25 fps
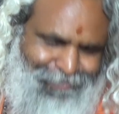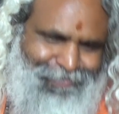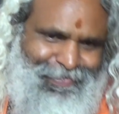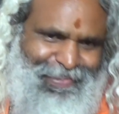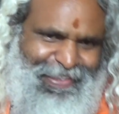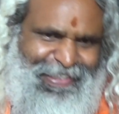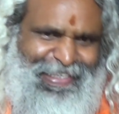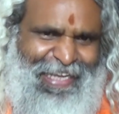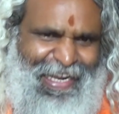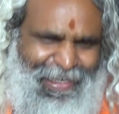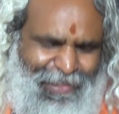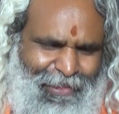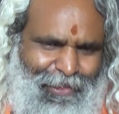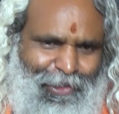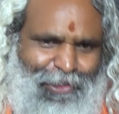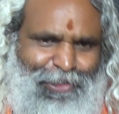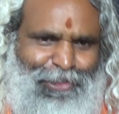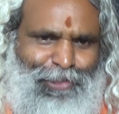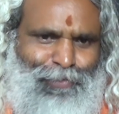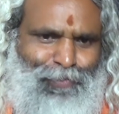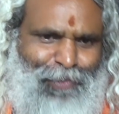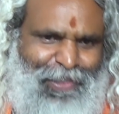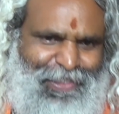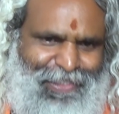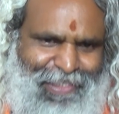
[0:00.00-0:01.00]
These are the
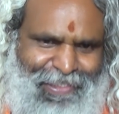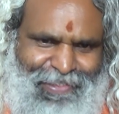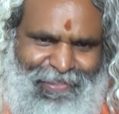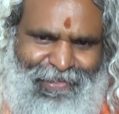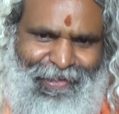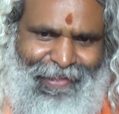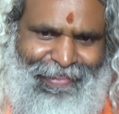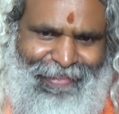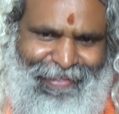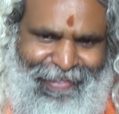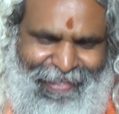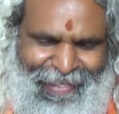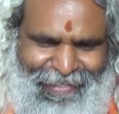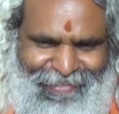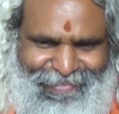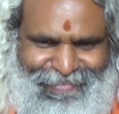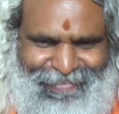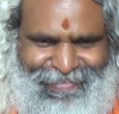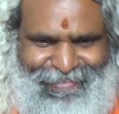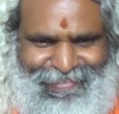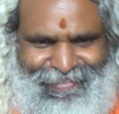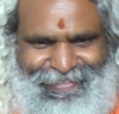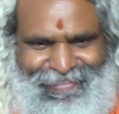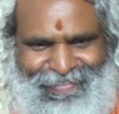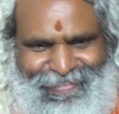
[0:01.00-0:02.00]
consequences, nothing
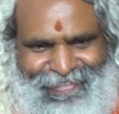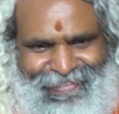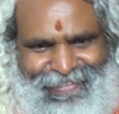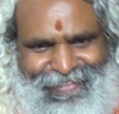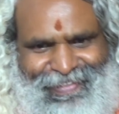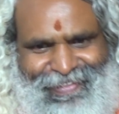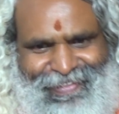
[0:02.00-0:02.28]
else.